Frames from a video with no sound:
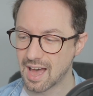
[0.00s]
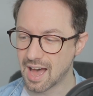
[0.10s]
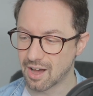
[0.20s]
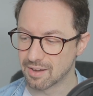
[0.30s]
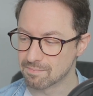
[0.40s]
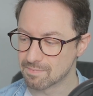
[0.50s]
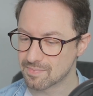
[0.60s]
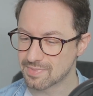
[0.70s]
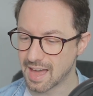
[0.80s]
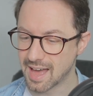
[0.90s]
um,
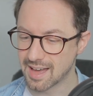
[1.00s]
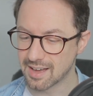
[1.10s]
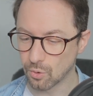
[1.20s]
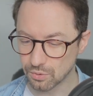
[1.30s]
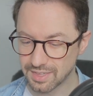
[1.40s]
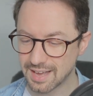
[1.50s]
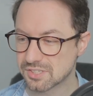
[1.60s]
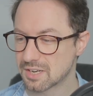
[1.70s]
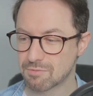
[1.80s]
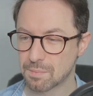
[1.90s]
uh, or
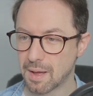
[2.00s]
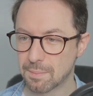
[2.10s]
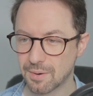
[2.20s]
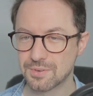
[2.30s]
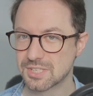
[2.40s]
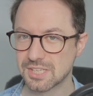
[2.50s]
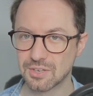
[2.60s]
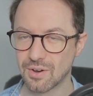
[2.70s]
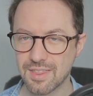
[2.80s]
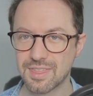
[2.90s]
thousand approaches and
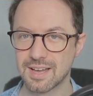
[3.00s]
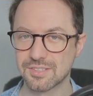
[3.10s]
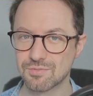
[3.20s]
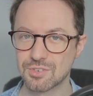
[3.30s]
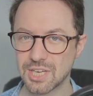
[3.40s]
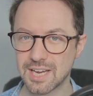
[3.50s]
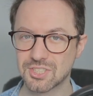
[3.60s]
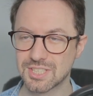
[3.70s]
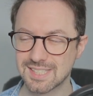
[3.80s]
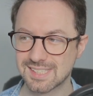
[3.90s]
got a thousand
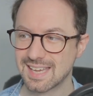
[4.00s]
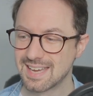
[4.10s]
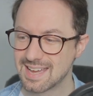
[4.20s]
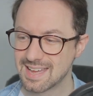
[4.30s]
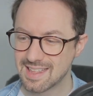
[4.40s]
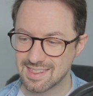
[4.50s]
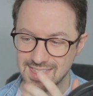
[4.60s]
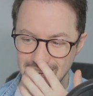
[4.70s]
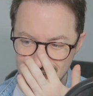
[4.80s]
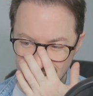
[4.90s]
rejections,
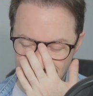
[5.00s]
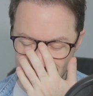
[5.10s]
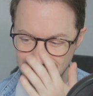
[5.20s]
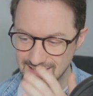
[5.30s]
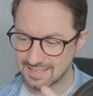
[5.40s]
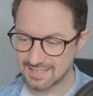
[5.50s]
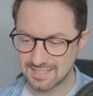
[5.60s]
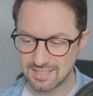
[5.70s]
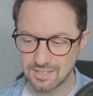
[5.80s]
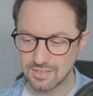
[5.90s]
then
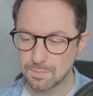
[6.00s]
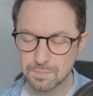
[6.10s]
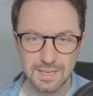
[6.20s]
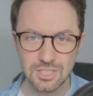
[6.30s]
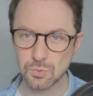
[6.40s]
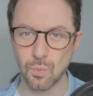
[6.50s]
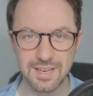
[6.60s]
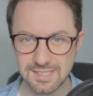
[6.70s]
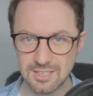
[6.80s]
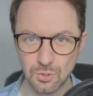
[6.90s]
you'd be just
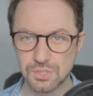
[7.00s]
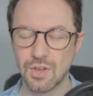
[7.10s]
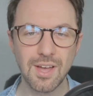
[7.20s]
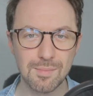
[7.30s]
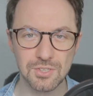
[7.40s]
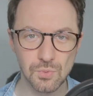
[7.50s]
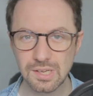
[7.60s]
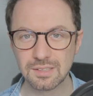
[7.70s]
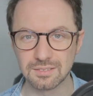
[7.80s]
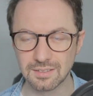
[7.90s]
wasting your time as
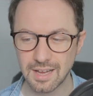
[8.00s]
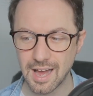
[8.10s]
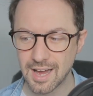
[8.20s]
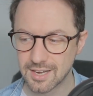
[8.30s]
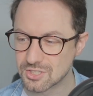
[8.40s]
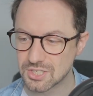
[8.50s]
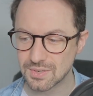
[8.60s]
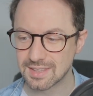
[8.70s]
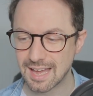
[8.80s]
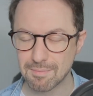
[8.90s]
well, uh,
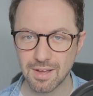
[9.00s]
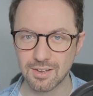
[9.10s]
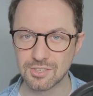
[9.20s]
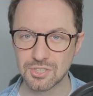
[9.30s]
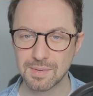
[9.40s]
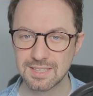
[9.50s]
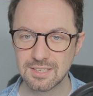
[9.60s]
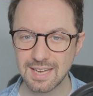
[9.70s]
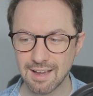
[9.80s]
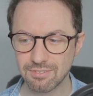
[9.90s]
doing that much. I mean,
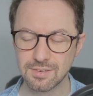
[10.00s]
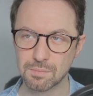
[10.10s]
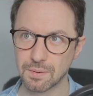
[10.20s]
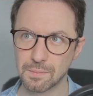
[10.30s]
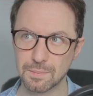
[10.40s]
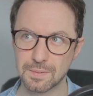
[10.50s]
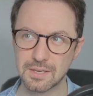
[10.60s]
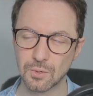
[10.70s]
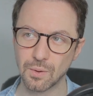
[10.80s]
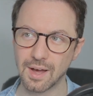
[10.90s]
you'd have to probably
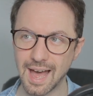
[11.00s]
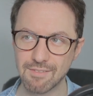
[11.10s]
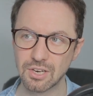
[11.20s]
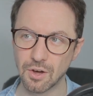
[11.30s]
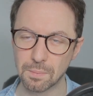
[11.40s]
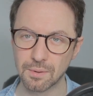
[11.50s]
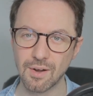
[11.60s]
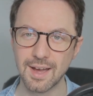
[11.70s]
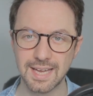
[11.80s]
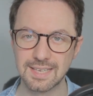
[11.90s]
quite have a lot of
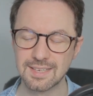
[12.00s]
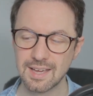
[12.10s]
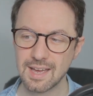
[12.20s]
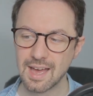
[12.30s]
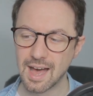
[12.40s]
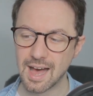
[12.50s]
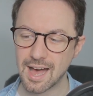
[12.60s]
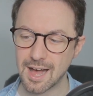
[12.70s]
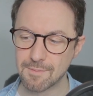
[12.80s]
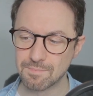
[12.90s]
pride
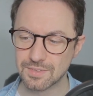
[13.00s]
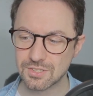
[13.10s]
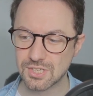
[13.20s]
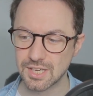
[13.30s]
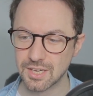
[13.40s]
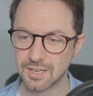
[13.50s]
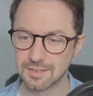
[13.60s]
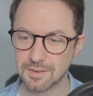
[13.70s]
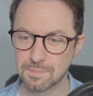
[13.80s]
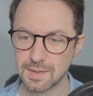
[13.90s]
um,
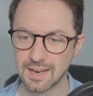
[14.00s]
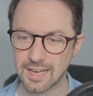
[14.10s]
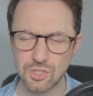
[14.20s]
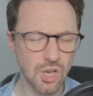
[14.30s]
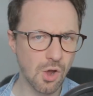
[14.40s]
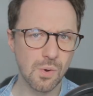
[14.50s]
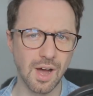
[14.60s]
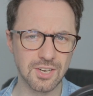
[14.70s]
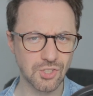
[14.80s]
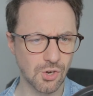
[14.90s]
to be like, no,
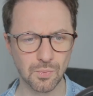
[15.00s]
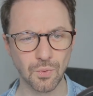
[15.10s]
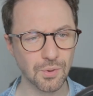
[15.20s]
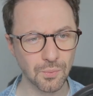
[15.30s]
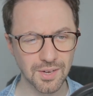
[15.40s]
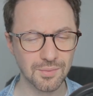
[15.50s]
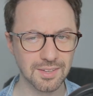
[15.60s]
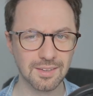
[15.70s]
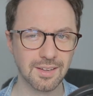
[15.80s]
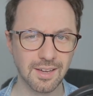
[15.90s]
I don't want to work with
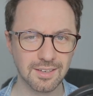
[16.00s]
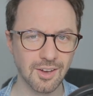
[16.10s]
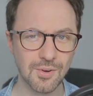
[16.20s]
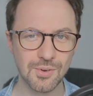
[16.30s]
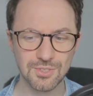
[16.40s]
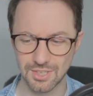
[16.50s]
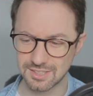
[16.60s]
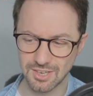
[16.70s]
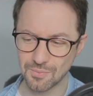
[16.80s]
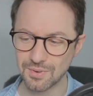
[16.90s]
a, a coach. I
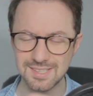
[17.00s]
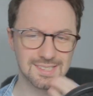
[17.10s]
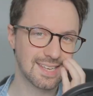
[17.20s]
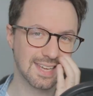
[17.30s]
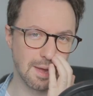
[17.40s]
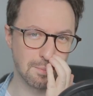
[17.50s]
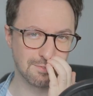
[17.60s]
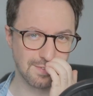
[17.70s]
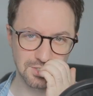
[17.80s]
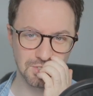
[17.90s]
don't want to see a
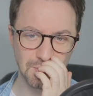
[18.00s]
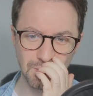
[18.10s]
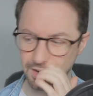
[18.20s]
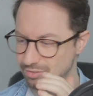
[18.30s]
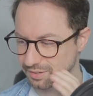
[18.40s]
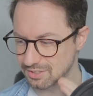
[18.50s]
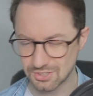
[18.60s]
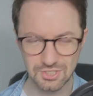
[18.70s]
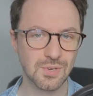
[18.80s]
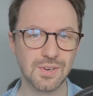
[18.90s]
professional. I'd rather
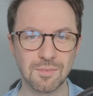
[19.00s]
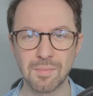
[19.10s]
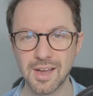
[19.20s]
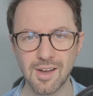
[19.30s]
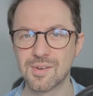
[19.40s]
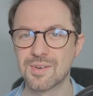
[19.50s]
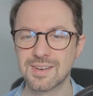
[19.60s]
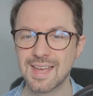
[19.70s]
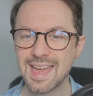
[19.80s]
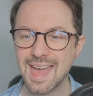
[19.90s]
just do it on my
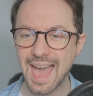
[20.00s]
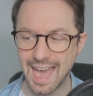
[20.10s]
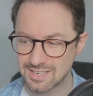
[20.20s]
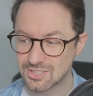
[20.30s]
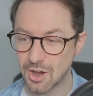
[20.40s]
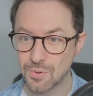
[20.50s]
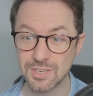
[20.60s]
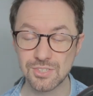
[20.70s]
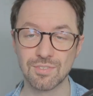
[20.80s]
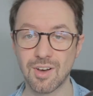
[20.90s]
own, and go
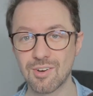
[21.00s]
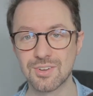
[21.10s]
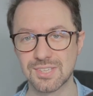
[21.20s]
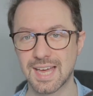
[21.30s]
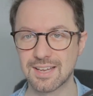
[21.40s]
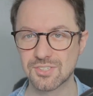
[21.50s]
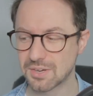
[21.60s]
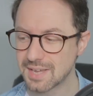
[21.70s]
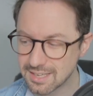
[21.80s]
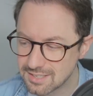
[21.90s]
as far as that. So
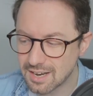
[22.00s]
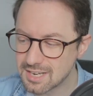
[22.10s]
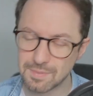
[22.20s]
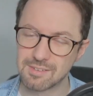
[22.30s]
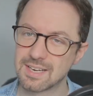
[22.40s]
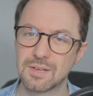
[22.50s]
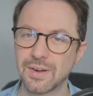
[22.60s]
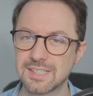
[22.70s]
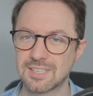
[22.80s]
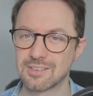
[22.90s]
yeah, you'd only be really
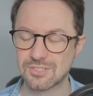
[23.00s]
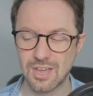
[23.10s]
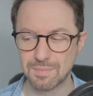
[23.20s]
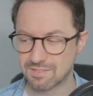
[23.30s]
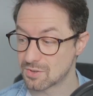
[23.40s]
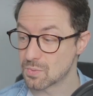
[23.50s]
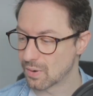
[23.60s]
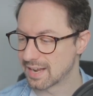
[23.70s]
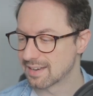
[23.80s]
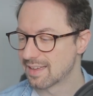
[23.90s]
wasting your time if you
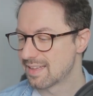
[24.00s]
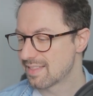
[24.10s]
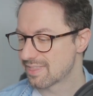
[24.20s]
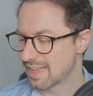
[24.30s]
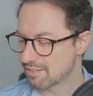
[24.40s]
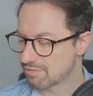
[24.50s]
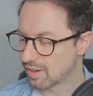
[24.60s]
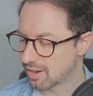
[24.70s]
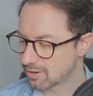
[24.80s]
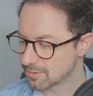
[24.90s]
went that
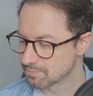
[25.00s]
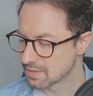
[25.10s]
far.